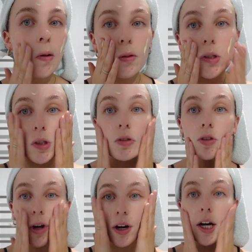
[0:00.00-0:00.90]
It's
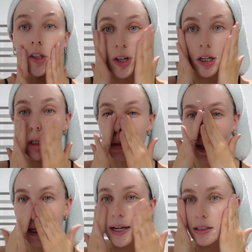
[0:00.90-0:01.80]
so hydrating as
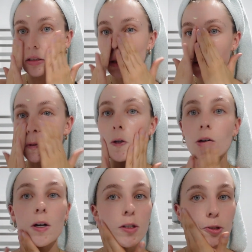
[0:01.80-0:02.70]
well. It has
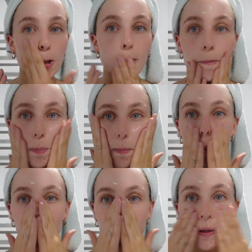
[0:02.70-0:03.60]
cocoa seed
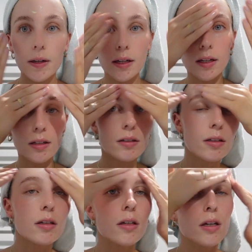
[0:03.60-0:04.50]
butter in it,
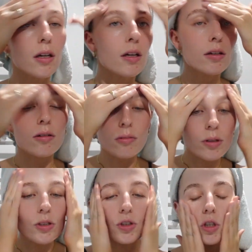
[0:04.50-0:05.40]

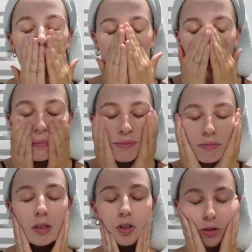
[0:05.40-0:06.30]
which
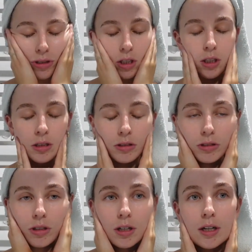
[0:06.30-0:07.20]
makes your skin
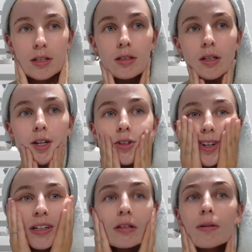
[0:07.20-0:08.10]
so nice and
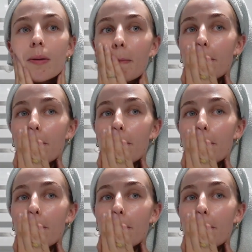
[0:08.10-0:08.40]
hydrated.